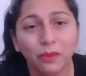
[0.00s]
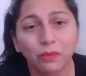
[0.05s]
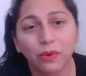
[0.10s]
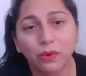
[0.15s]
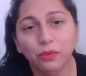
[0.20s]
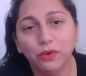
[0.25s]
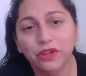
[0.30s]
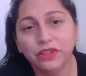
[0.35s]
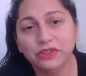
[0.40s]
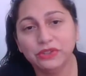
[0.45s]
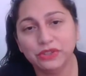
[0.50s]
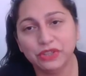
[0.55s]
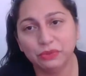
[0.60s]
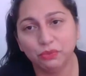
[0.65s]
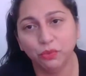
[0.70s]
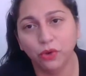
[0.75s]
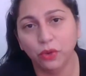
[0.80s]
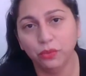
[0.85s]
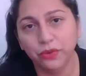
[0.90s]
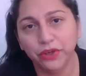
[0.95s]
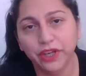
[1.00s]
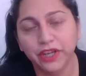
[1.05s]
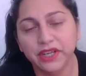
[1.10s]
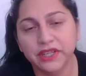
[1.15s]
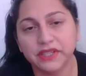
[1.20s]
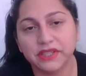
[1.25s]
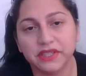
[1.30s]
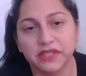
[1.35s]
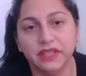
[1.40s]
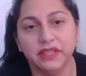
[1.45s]
what we're going
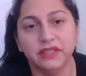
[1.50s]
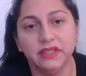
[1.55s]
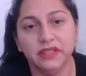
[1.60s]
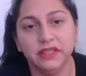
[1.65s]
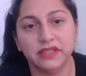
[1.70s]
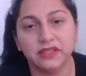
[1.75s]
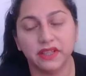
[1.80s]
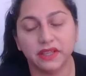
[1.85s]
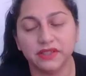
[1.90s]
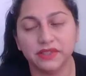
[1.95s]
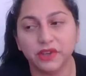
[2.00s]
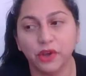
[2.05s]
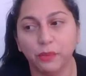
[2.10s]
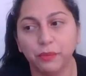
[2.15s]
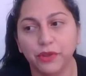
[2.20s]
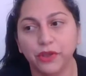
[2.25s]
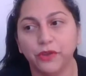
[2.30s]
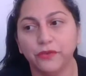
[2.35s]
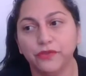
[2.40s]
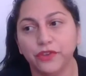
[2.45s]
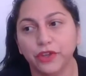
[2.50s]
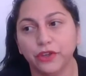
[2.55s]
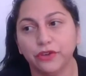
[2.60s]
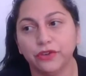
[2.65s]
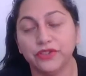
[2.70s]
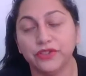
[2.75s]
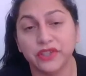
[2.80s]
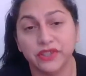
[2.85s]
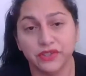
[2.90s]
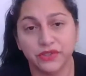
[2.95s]
to see in these next coming of
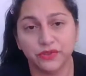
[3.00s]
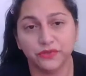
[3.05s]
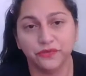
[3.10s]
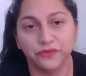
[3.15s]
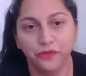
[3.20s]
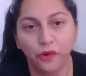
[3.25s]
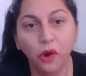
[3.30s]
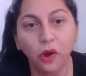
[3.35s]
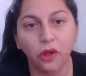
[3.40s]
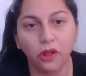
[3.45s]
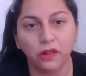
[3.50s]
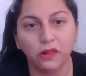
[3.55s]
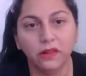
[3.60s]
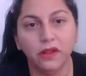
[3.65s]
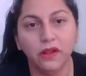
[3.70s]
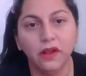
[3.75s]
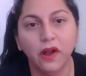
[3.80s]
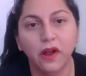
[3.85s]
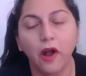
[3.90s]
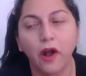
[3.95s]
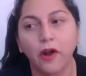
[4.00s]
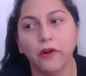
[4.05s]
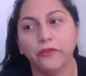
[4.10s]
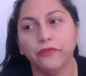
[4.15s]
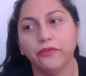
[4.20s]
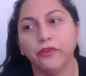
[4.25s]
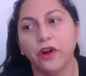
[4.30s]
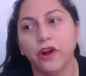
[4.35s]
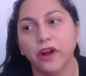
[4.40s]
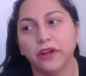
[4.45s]
years is the fall
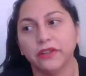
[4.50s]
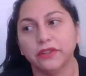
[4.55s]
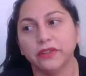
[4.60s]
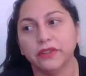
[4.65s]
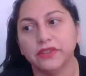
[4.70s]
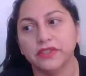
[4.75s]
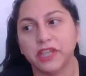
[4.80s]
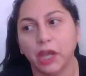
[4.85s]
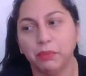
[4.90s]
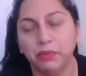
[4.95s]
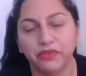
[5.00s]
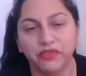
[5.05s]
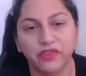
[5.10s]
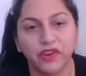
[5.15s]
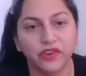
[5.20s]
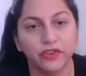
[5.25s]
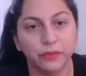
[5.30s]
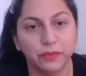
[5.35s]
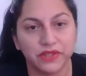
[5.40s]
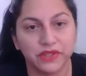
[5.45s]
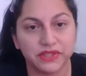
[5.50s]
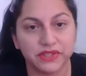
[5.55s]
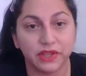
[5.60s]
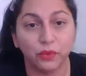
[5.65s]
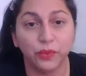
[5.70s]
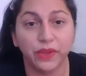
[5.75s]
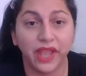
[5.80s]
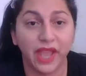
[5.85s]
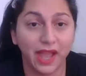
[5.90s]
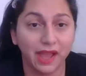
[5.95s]
of the type of governments
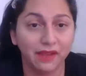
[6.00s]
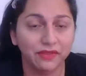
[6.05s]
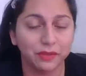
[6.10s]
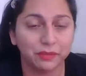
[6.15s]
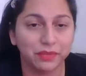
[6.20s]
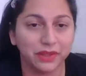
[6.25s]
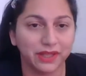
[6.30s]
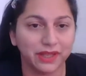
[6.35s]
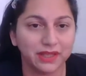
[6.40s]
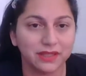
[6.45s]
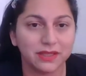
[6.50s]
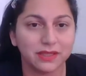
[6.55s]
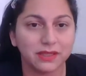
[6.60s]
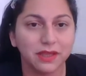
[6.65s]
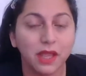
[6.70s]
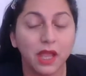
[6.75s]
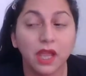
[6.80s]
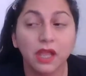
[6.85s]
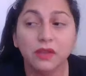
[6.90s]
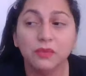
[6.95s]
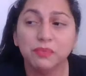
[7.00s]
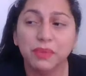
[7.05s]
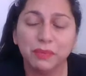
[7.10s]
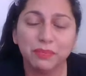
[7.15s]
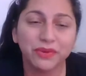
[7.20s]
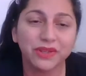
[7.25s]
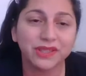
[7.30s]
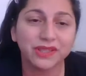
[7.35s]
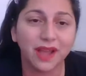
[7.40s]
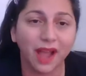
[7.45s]
that we have in place.
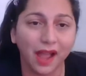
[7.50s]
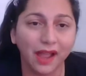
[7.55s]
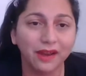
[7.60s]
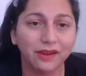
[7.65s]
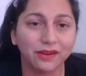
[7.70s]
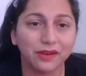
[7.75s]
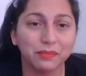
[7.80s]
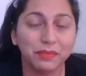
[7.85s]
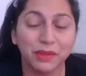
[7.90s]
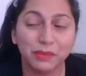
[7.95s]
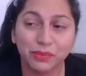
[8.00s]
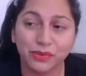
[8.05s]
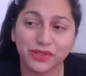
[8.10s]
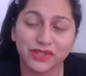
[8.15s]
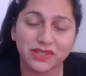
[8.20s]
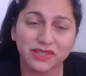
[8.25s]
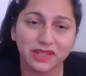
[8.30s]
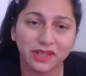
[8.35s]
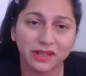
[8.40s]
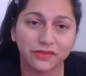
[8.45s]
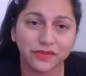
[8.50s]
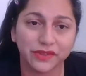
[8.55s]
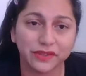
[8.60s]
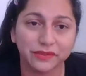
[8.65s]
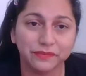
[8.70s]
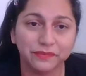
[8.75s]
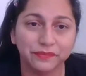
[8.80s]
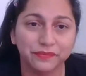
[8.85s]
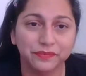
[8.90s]
People are tired. People are sick of it.